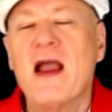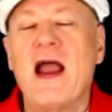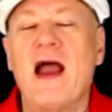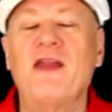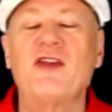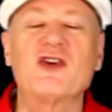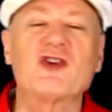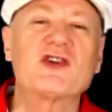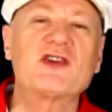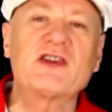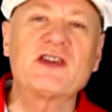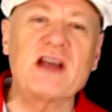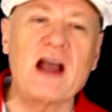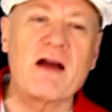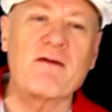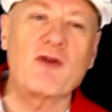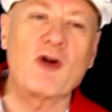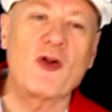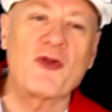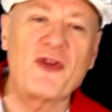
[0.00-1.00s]
And there's
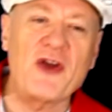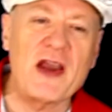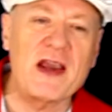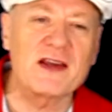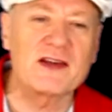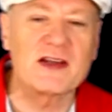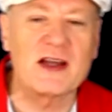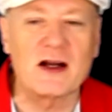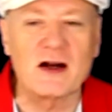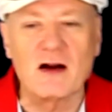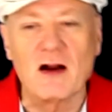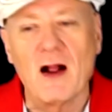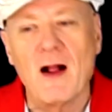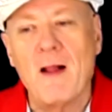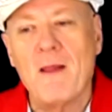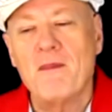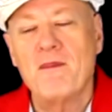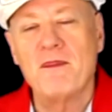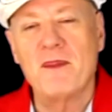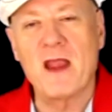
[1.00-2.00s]
several things here.
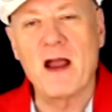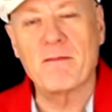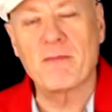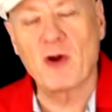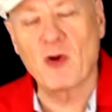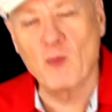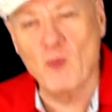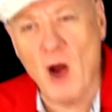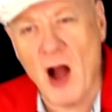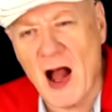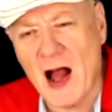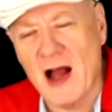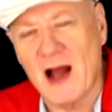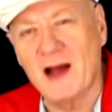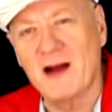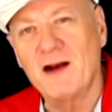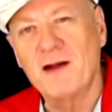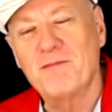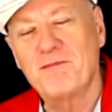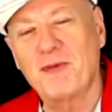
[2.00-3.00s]
Number one,